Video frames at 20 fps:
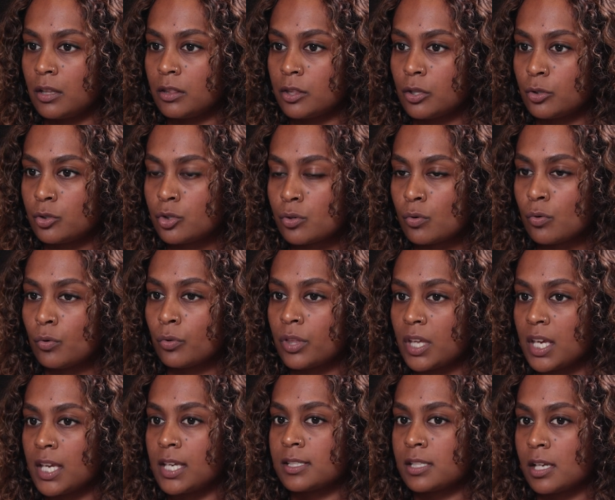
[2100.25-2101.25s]
The truth
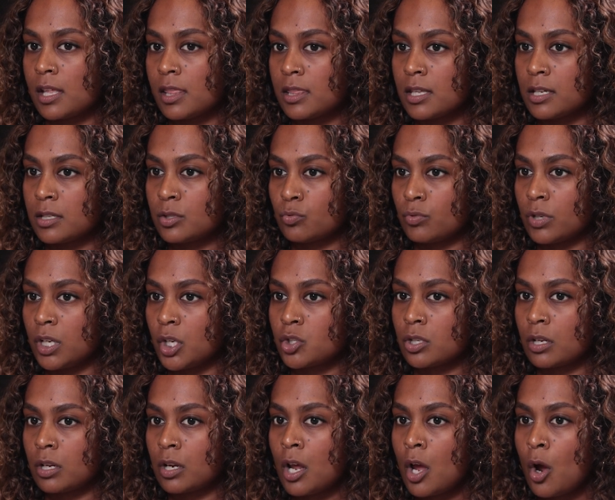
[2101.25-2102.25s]
is, in this
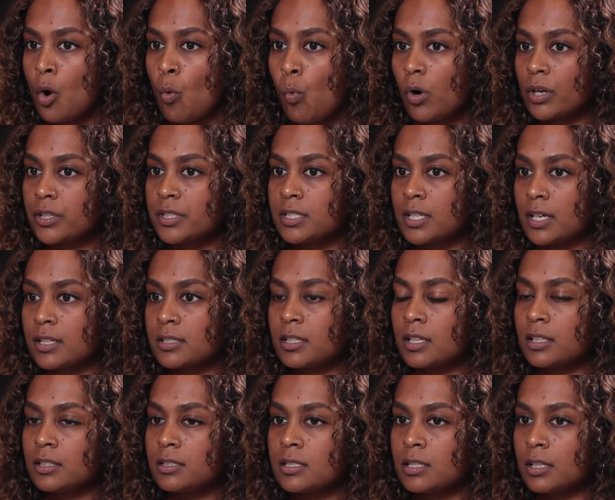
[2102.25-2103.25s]
region, what
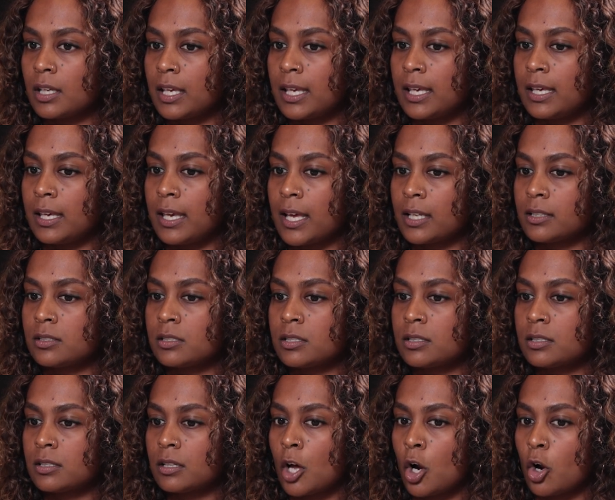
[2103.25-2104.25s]
doesn't get
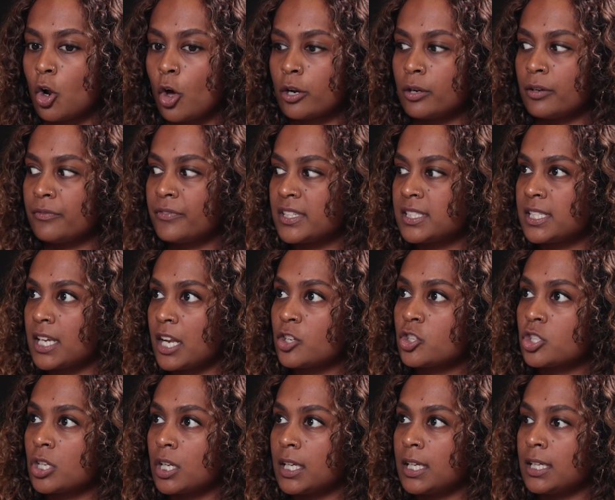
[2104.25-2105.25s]
a lot of
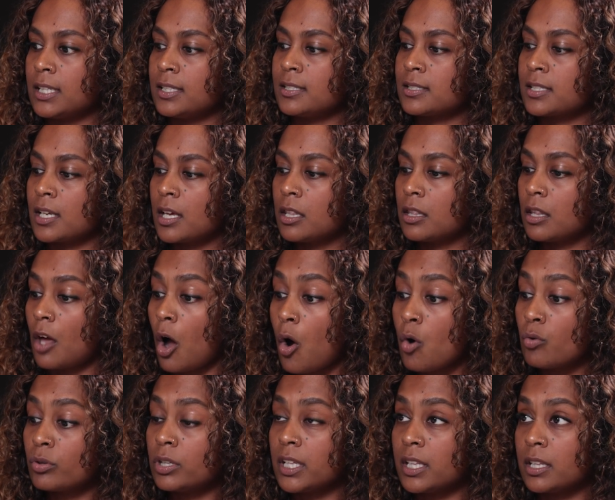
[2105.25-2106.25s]
attention is
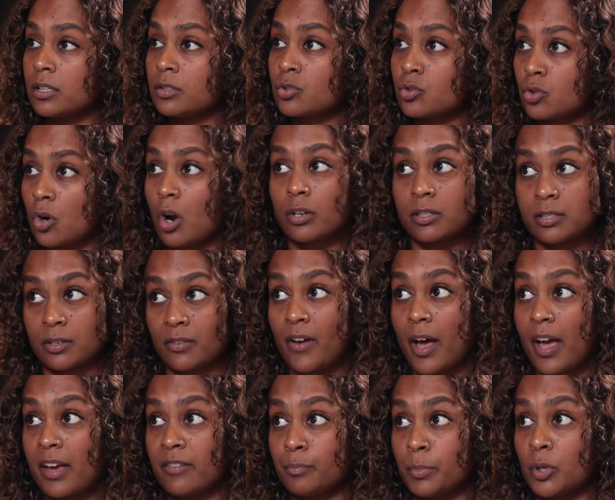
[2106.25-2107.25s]
only the strong
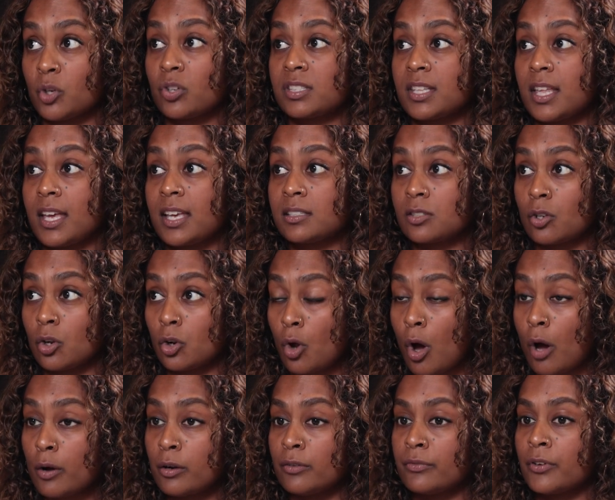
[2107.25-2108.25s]
survive, because there's a
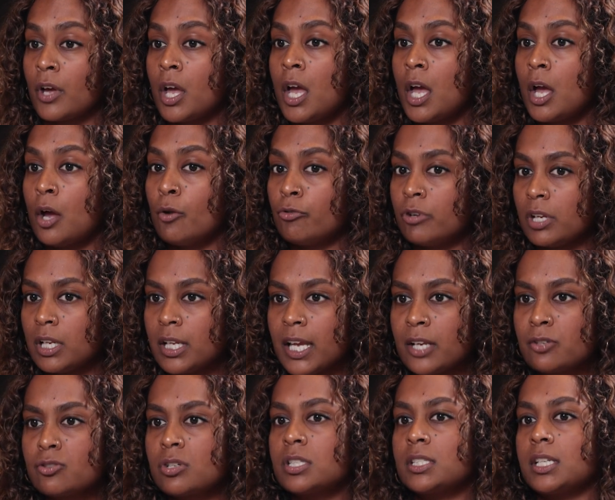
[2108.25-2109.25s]
lot of really
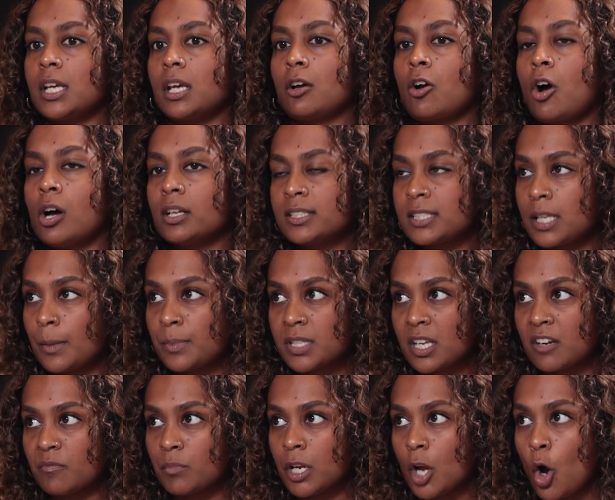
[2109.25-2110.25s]
interesting concepts
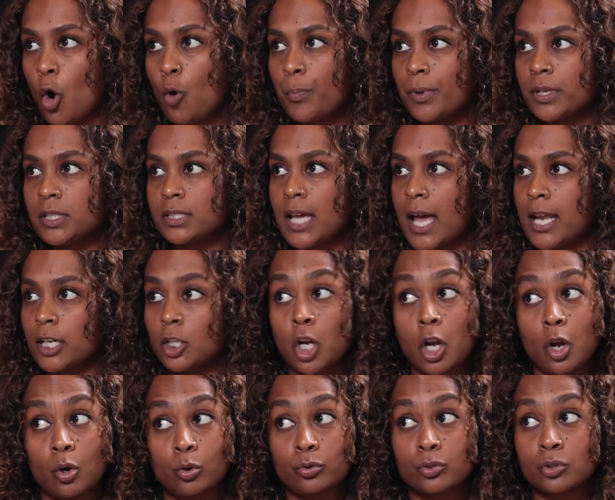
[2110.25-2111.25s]
that have been opened and
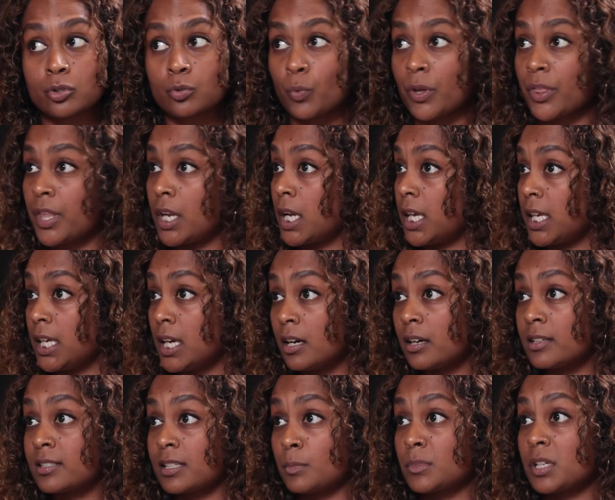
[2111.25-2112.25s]
closed within a
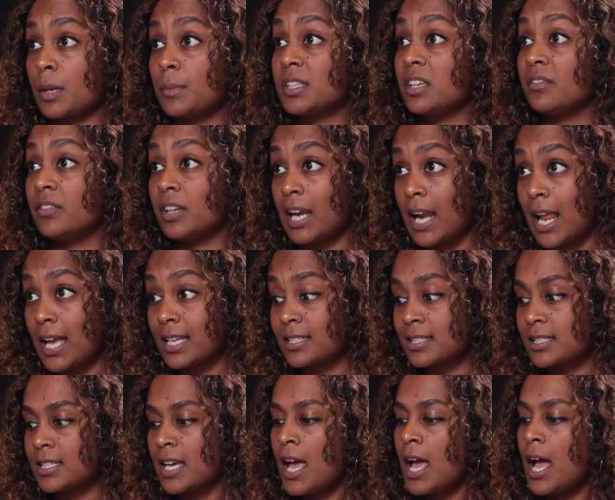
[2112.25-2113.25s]
year, sometimes even
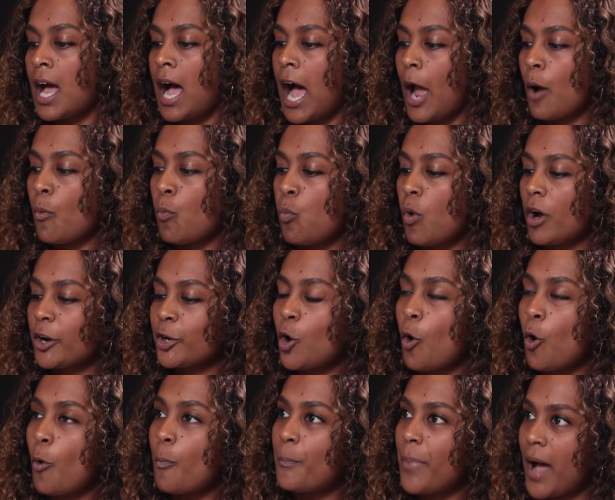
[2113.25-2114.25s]
less. I want to
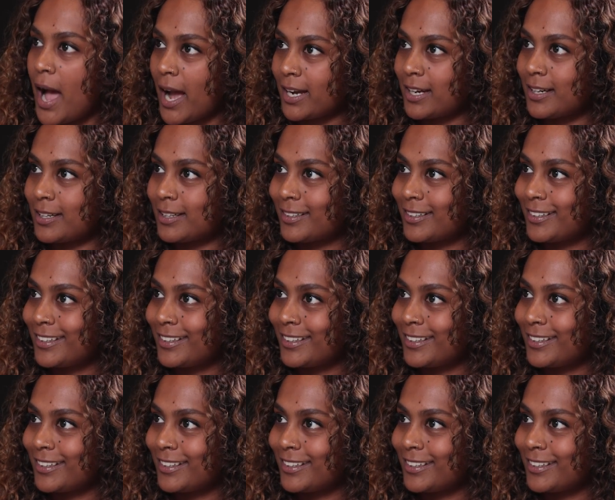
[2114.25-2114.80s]
go back